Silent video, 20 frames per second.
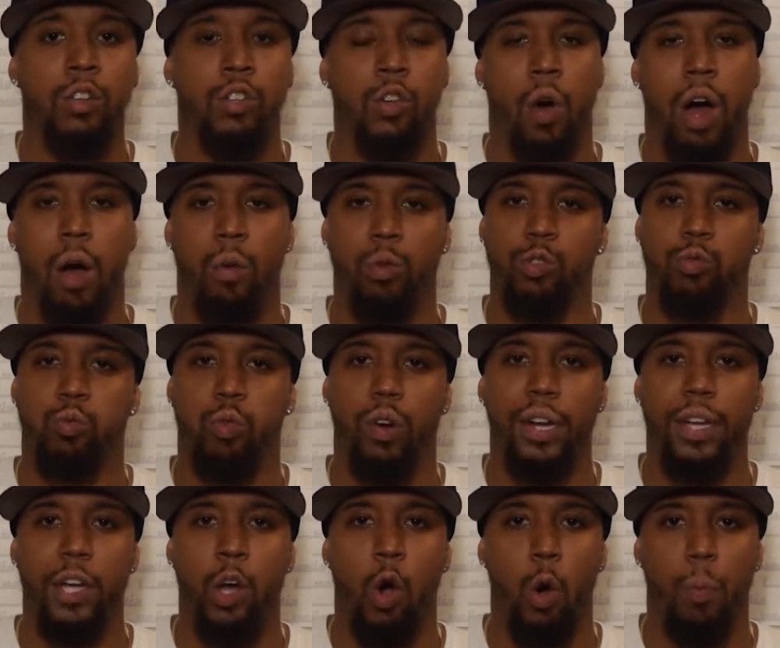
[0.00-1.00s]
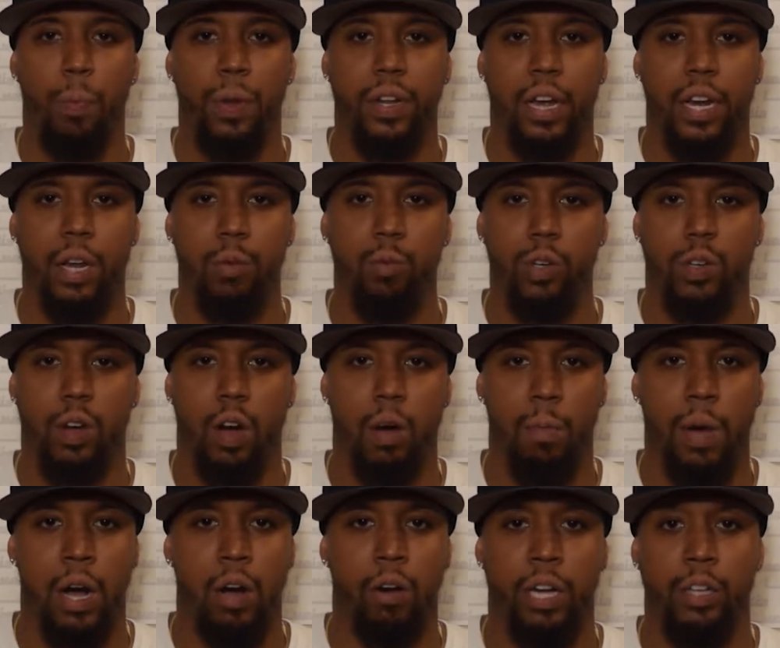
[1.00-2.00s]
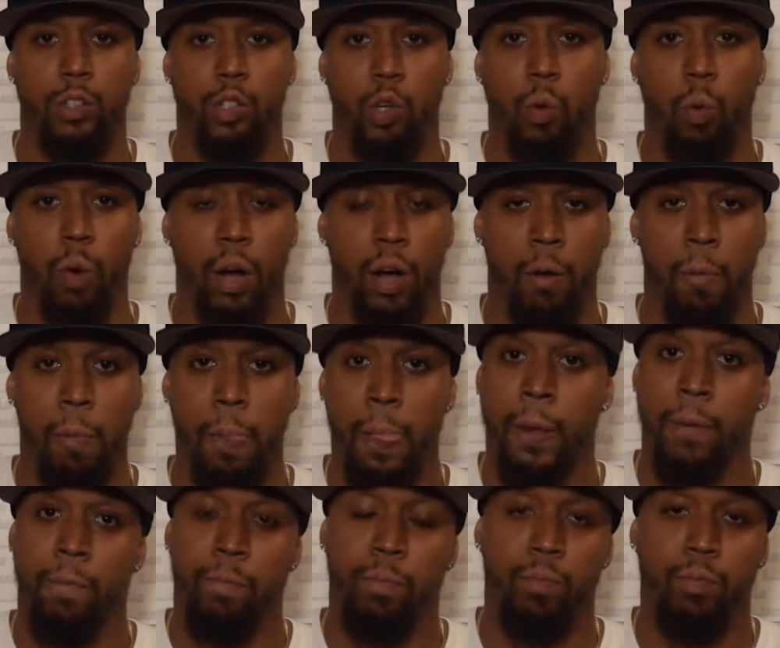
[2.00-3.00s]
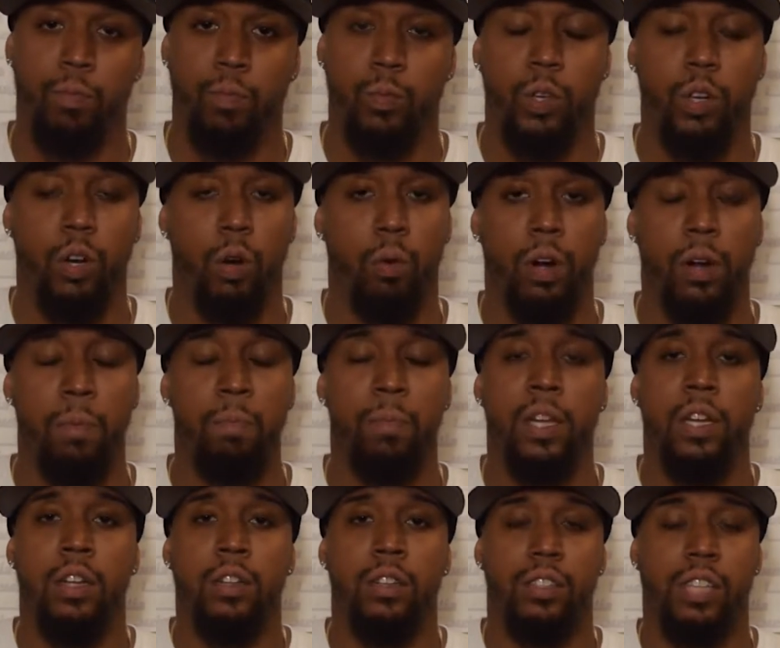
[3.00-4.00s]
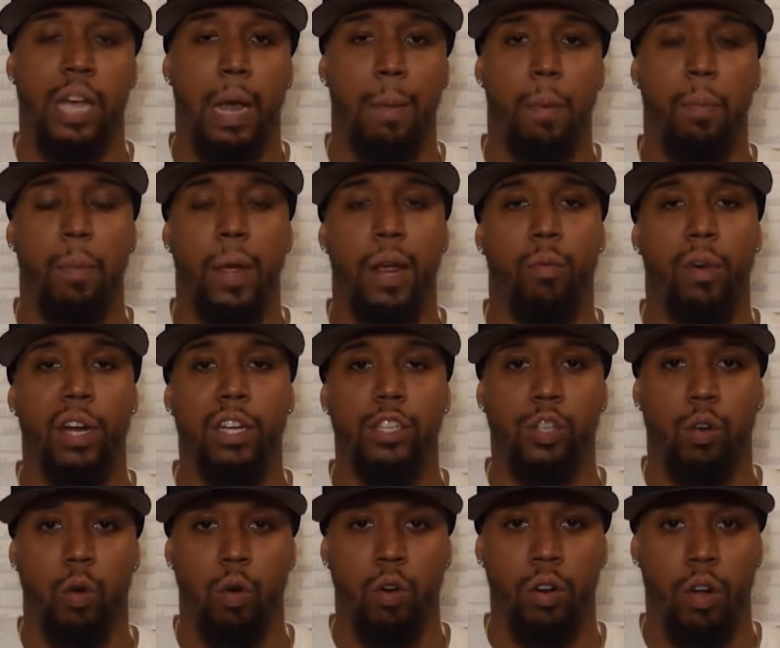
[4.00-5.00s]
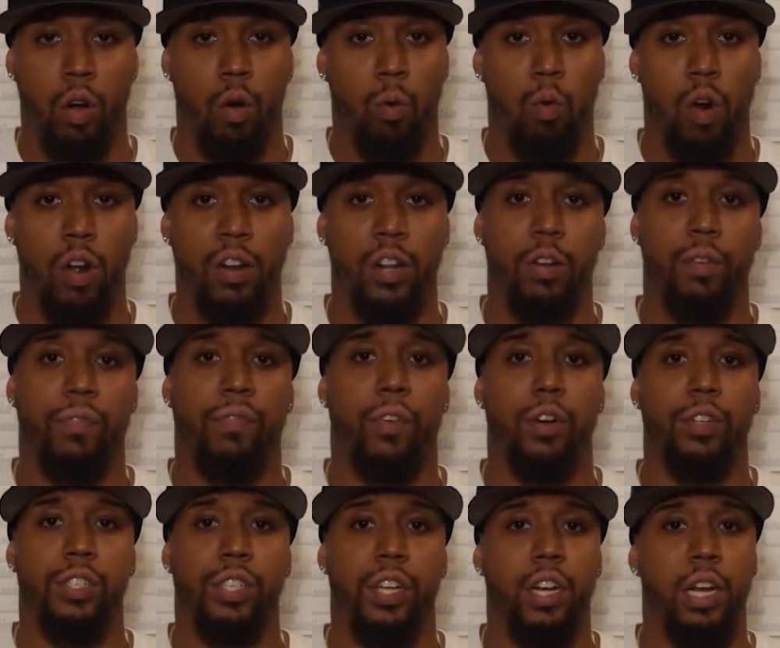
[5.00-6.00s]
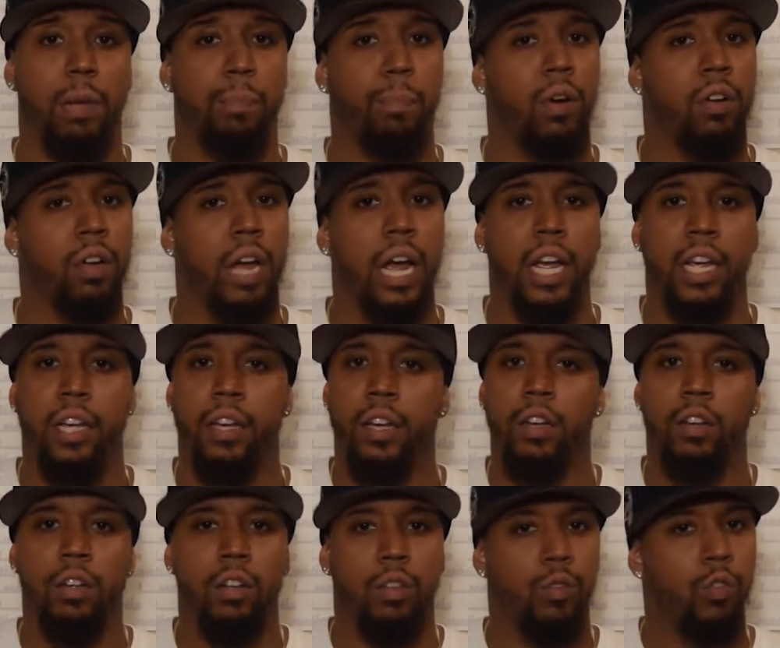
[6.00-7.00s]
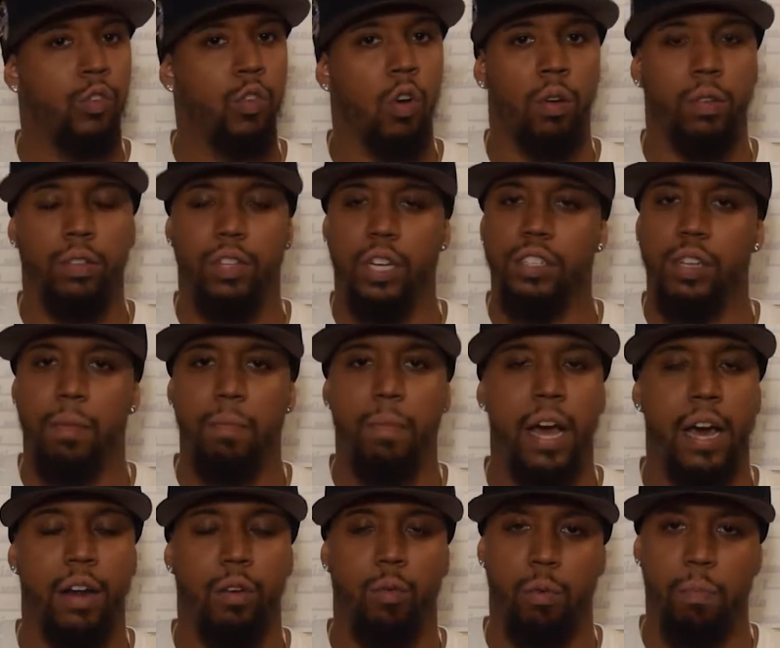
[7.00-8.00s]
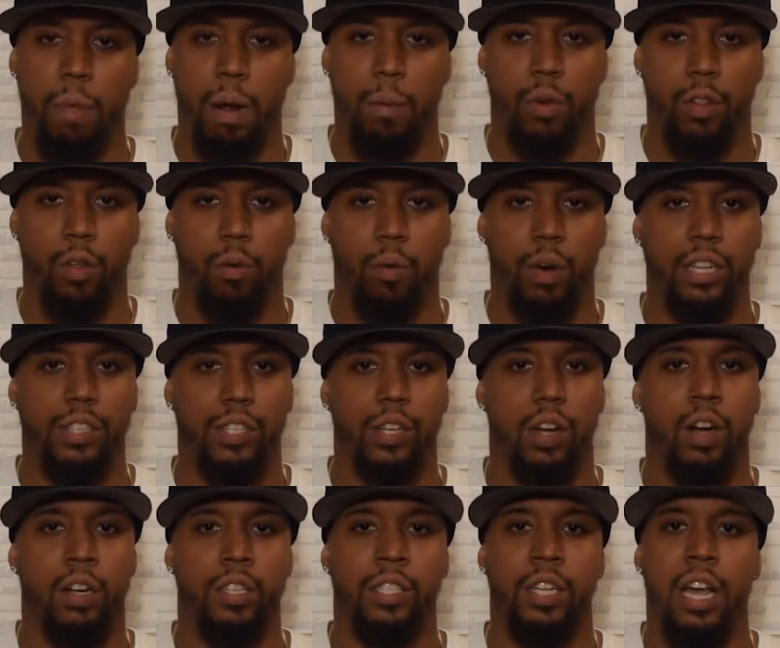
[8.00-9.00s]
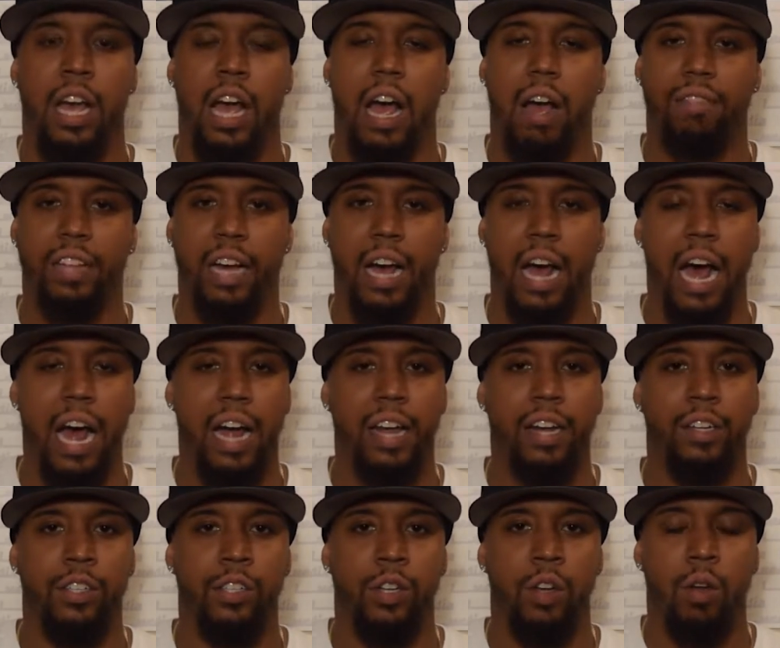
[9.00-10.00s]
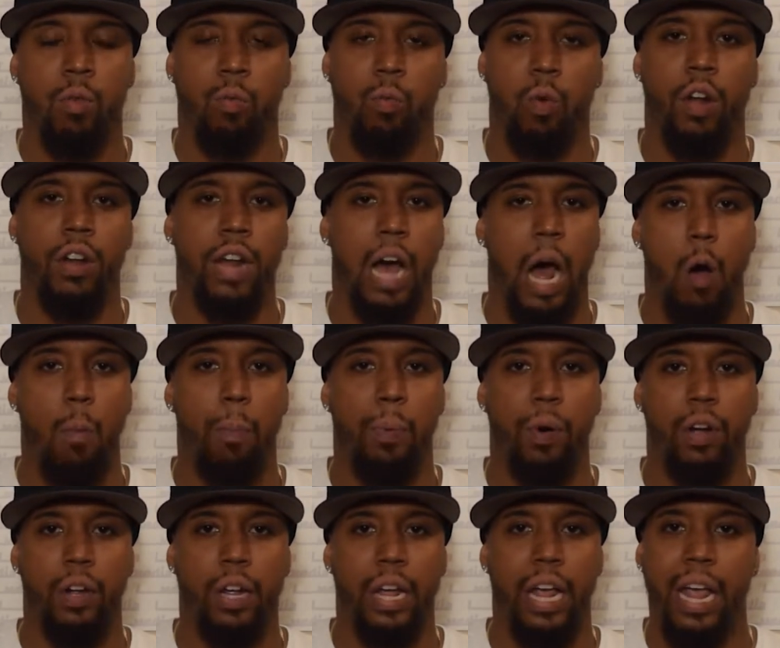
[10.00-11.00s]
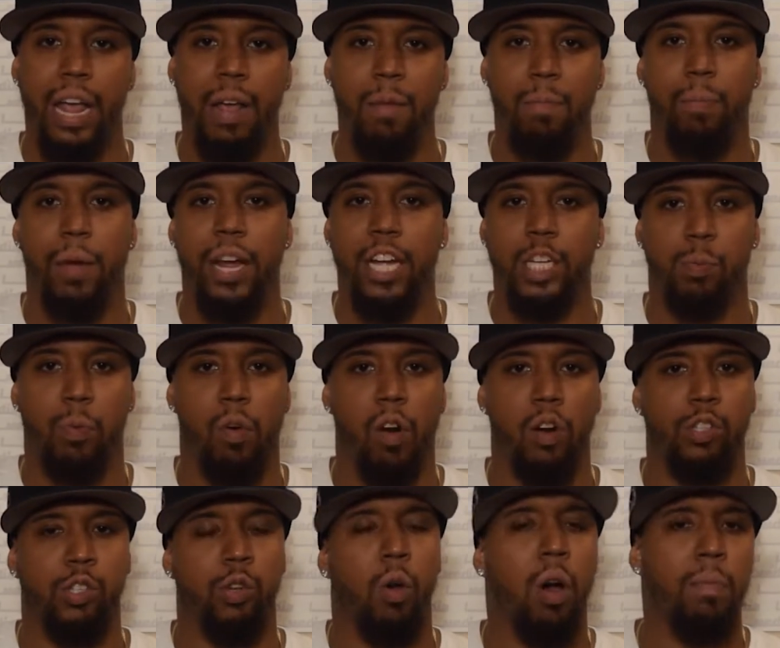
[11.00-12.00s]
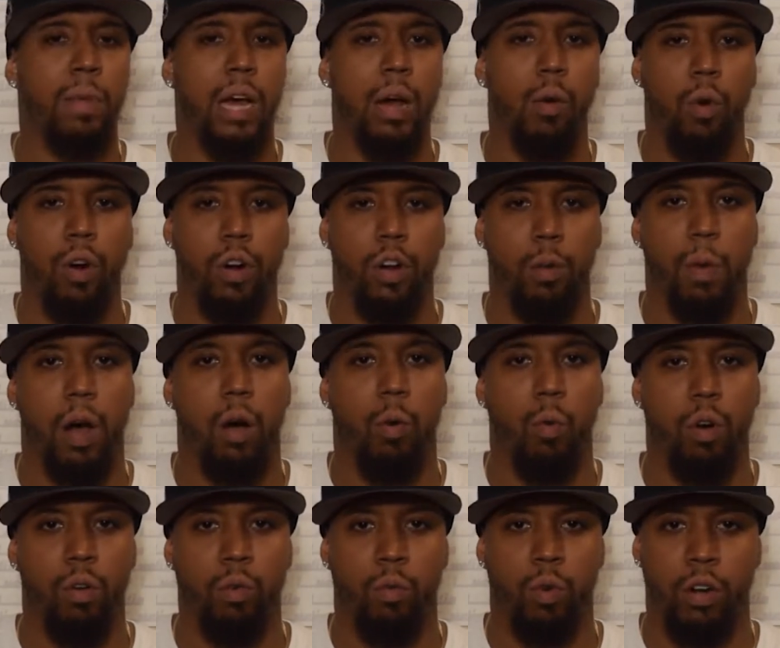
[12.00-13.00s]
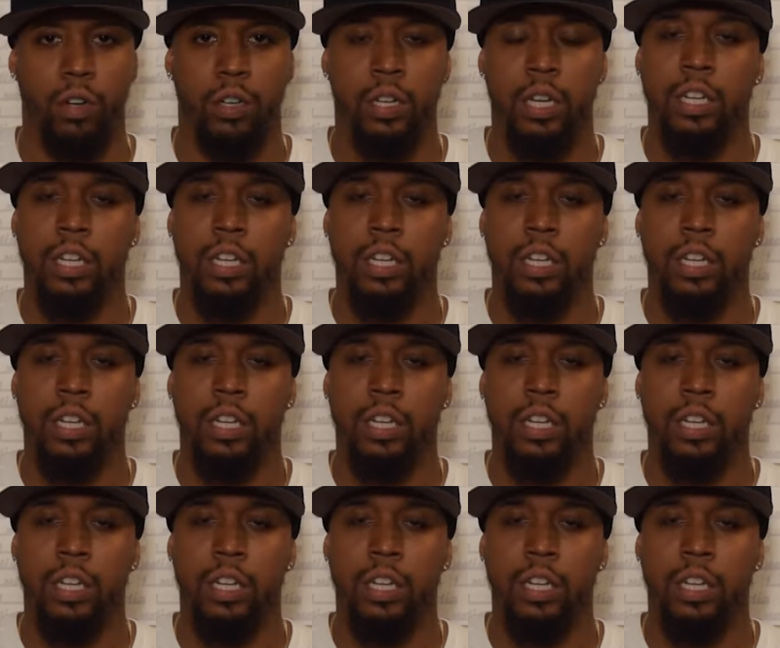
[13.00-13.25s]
So I was really hoping that he would come out and do well. You know what? The Tampa Bay Rays scored a run in the first inning, but hey, no, it doesn't matter. Remember, the Red Sox have the highest run output in baseball, so I'm not worried about 1 run.